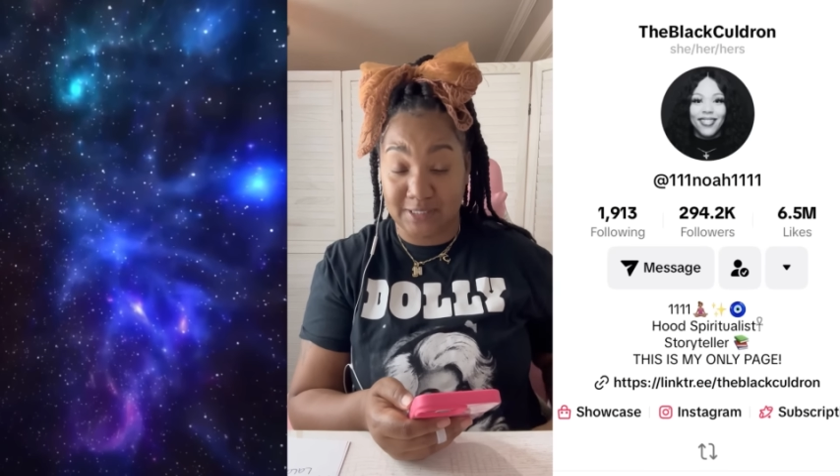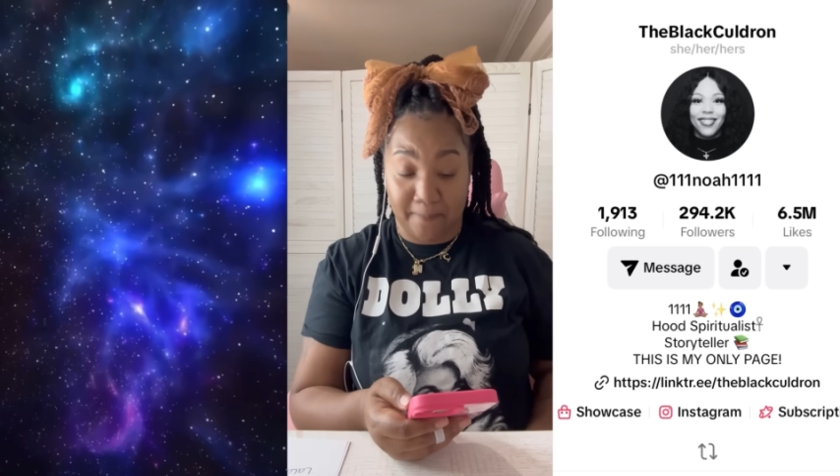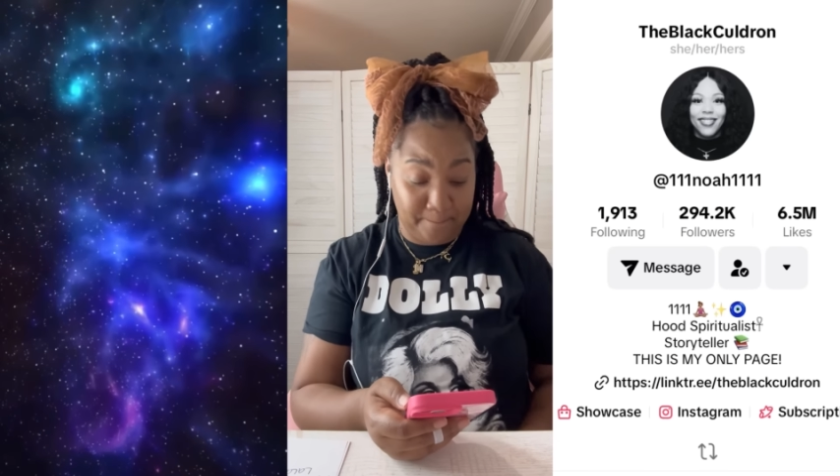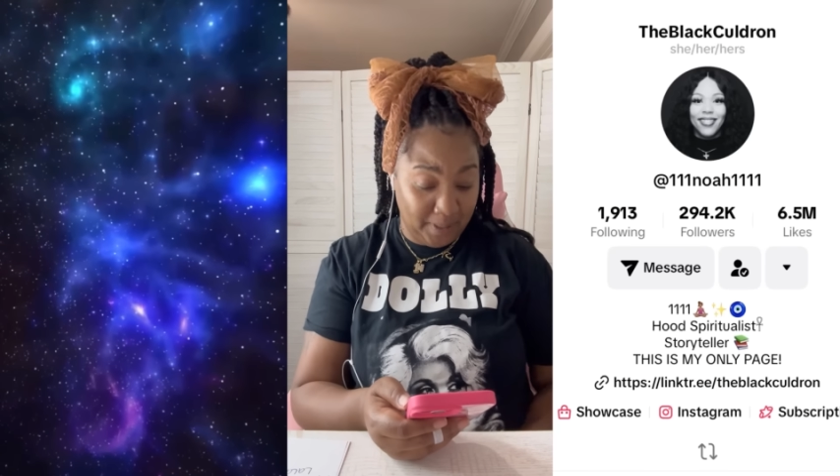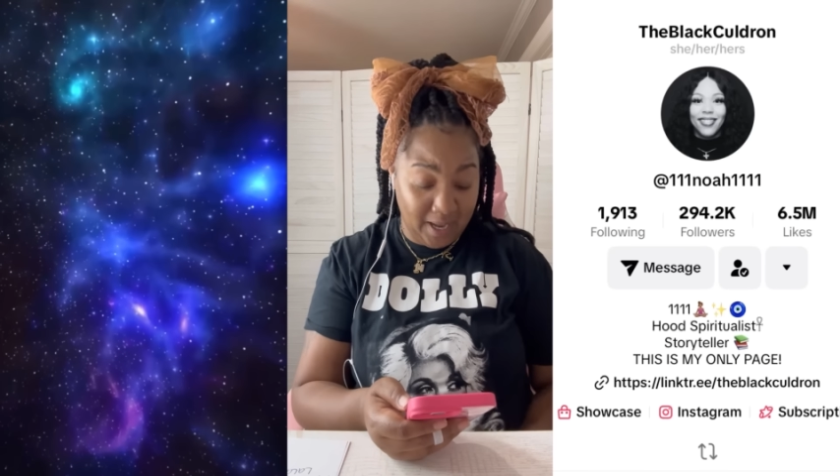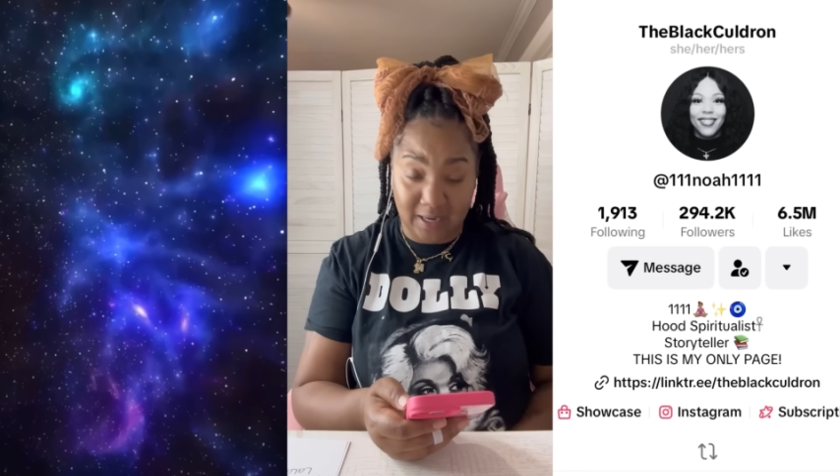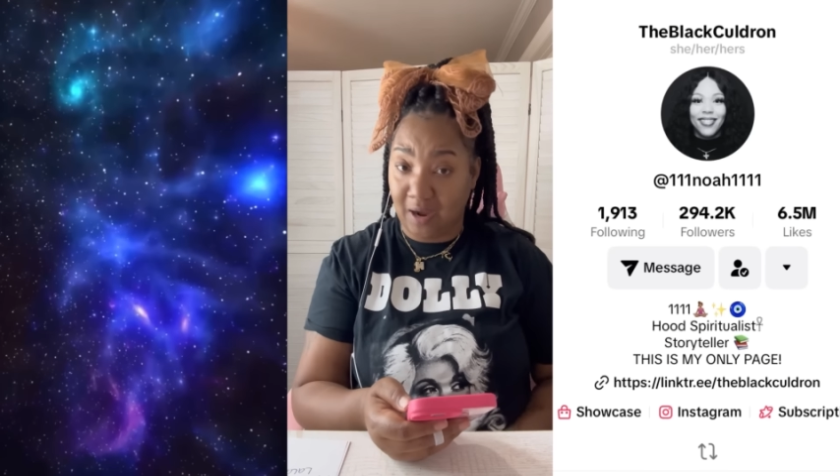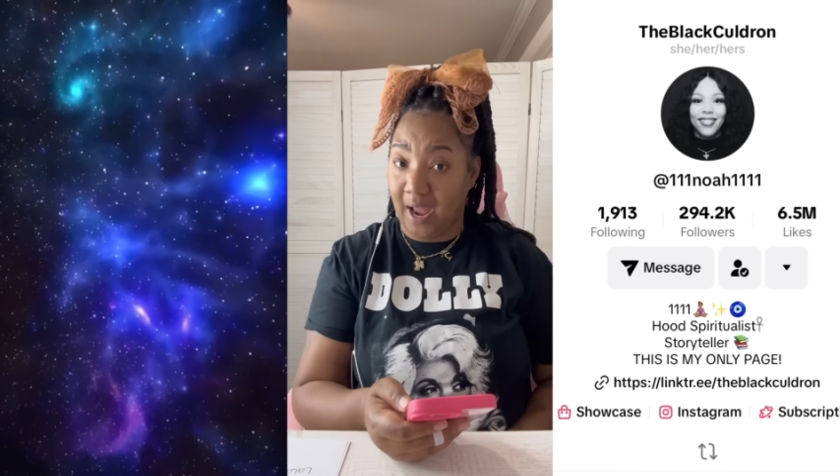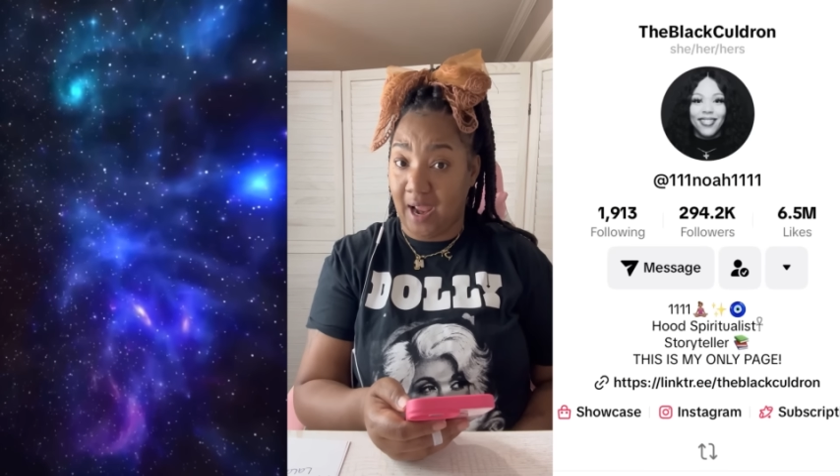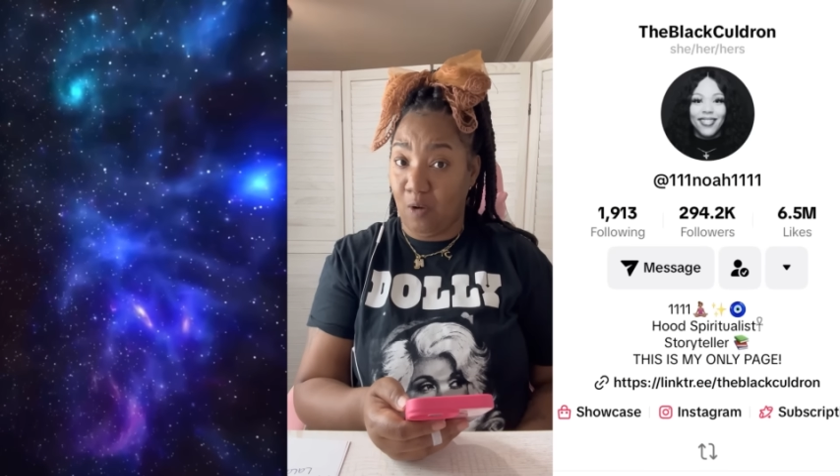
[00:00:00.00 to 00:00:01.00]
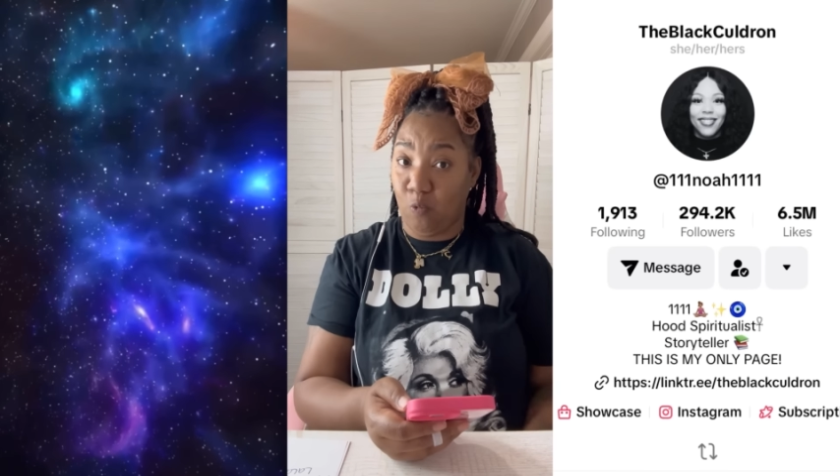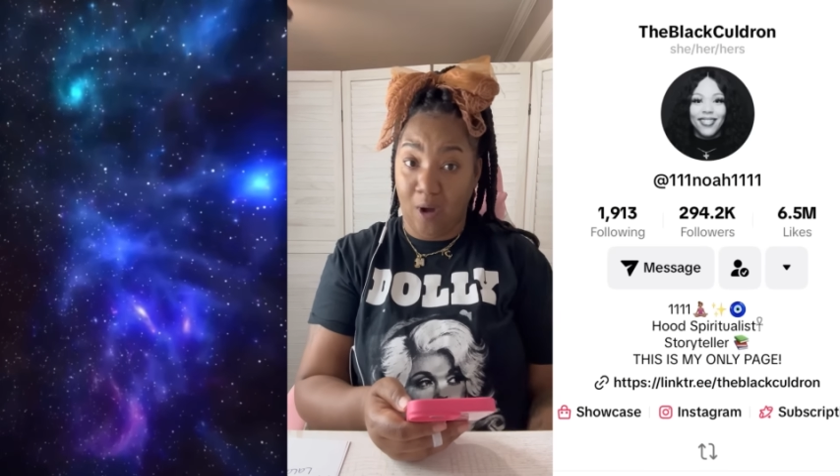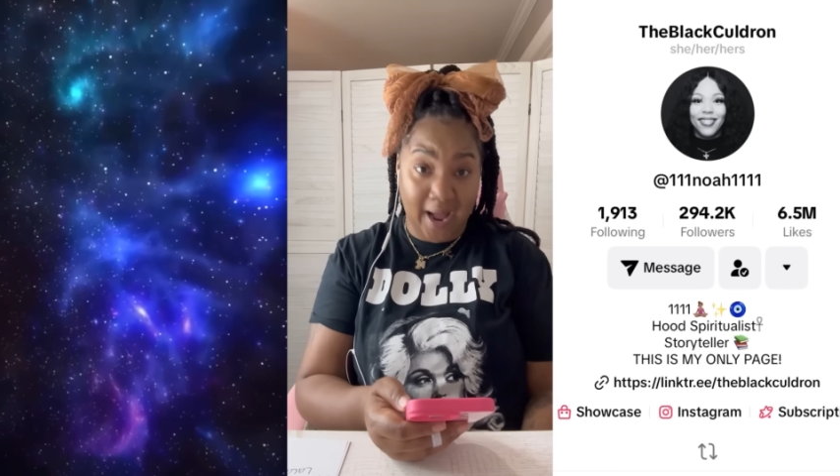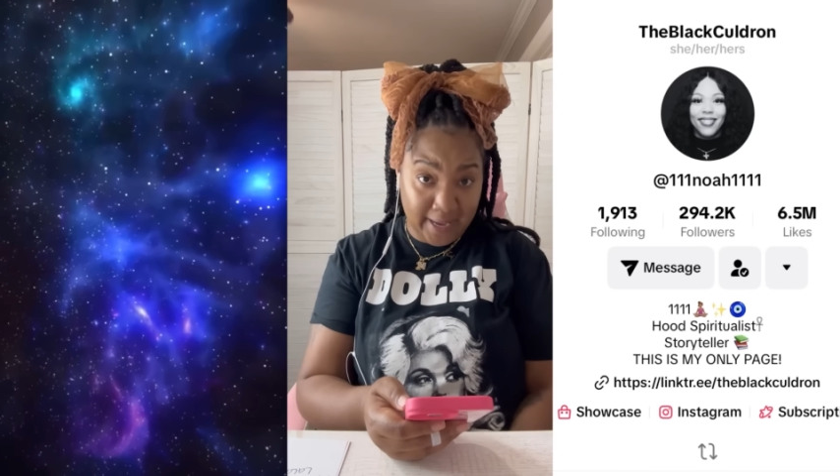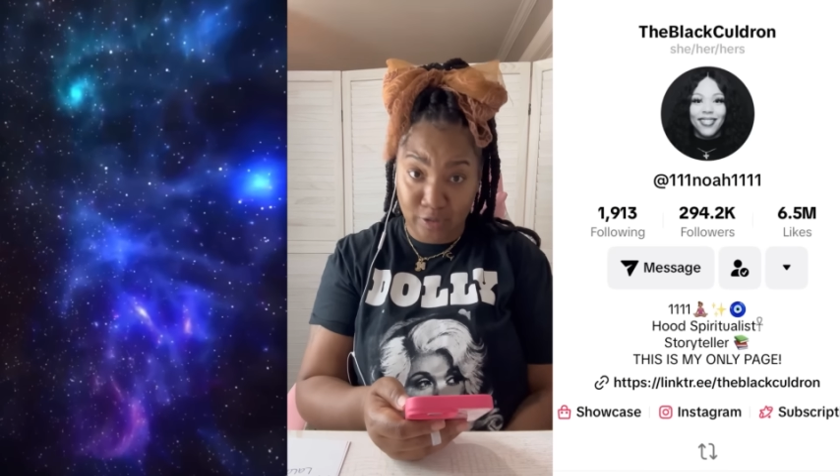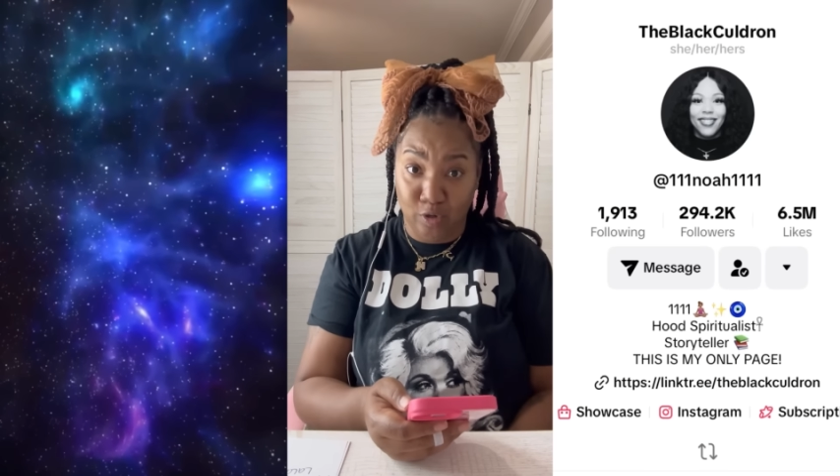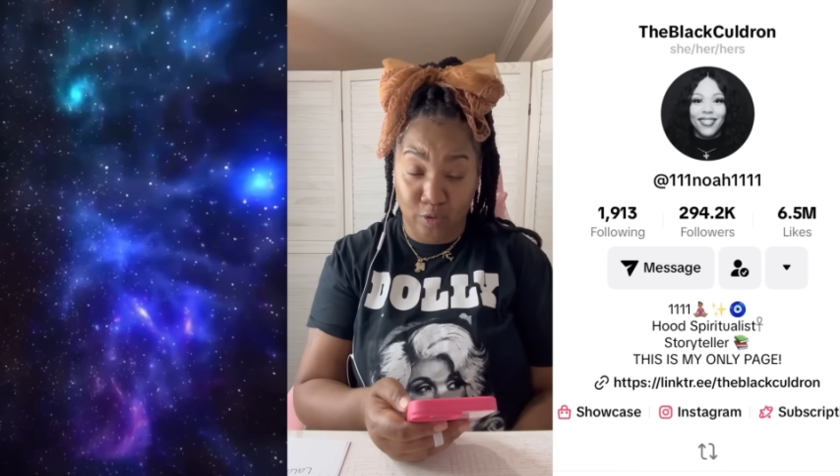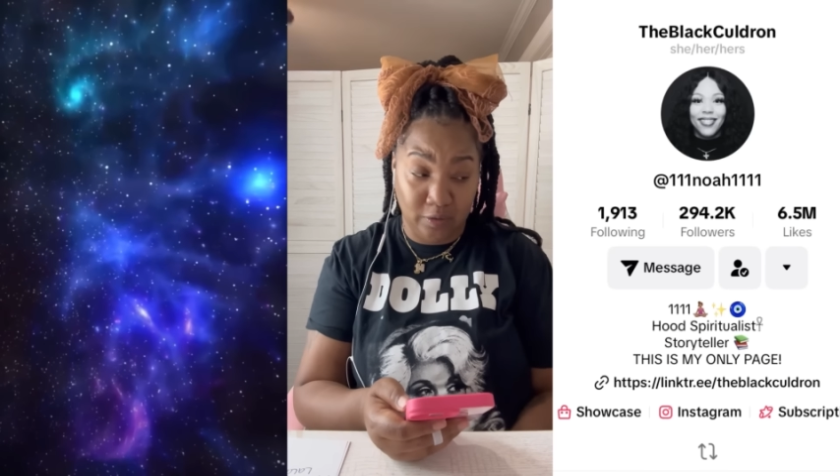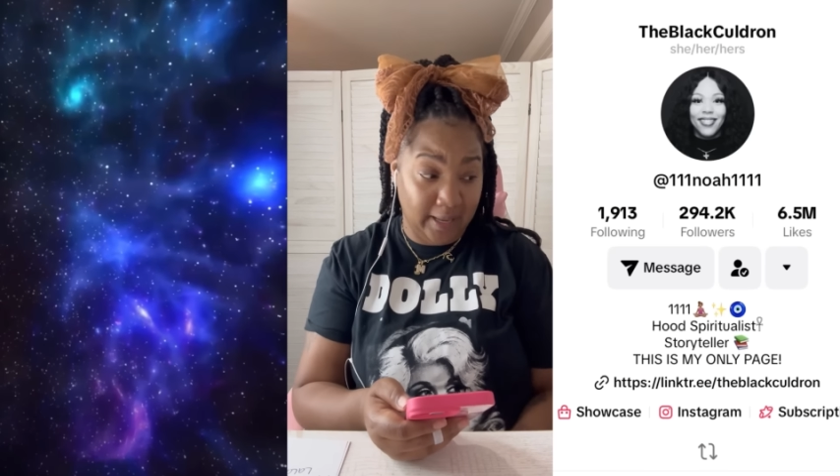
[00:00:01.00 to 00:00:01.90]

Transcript: buck wild.